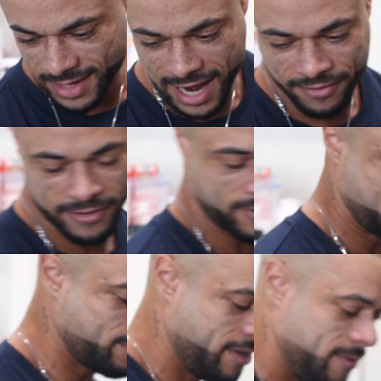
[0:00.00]

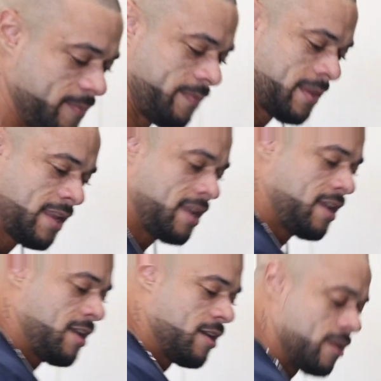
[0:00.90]

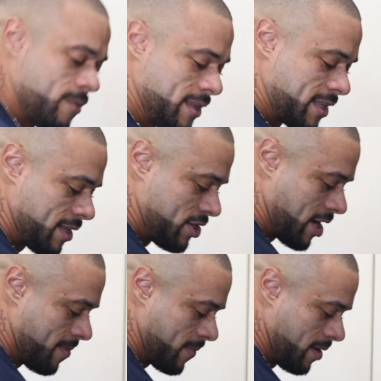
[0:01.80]
9.53. Went to the
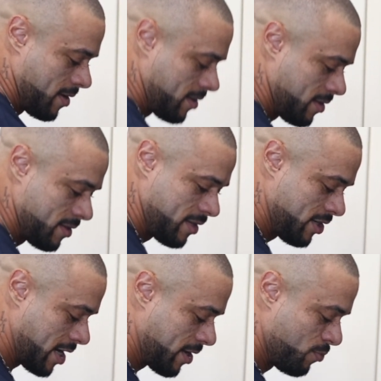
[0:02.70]
gym,
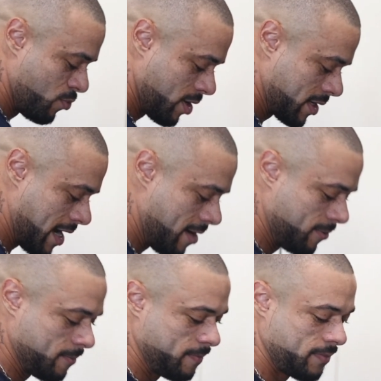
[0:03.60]
DJ worked
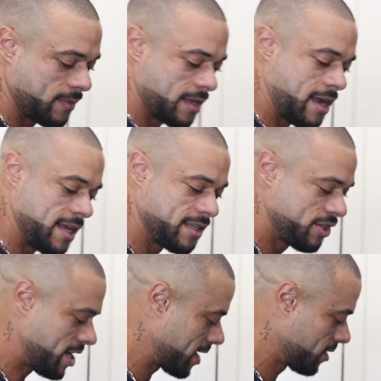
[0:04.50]
out. I
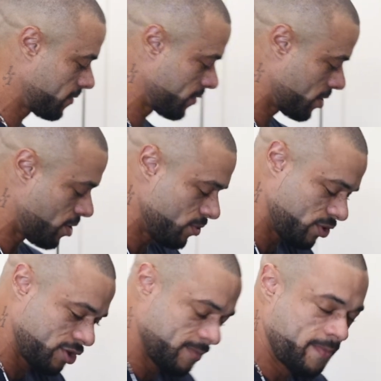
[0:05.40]
did check-ins for
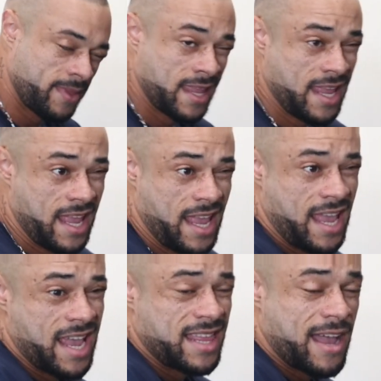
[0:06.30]
coach.
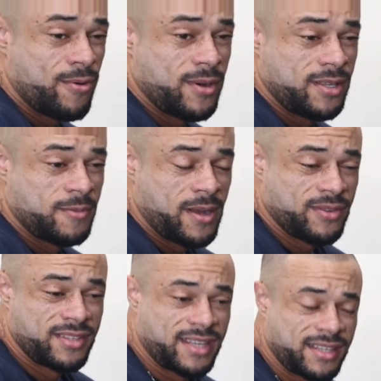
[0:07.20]
And that was
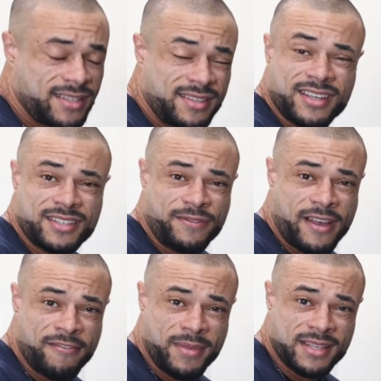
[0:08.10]
about 60,
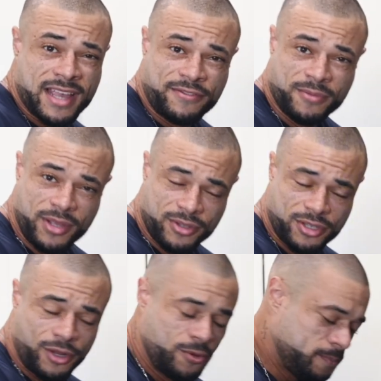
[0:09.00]
65 minutes after meal
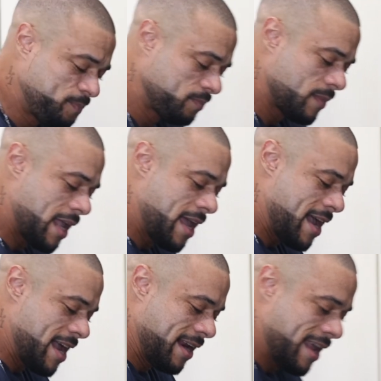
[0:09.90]
two.
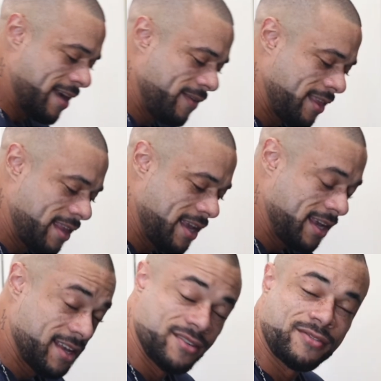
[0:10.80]
And
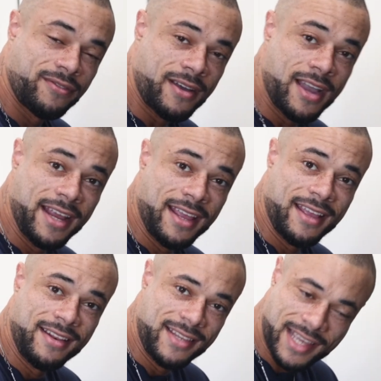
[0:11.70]
everything is fine
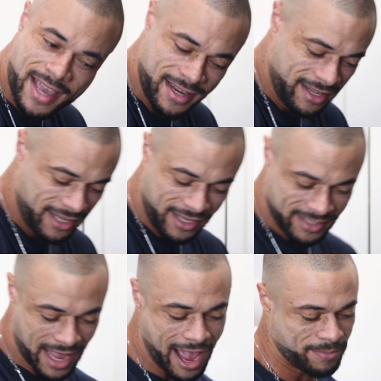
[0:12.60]
and dandy.
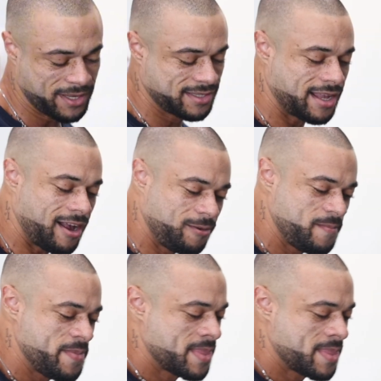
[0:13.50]
He's happy as hell.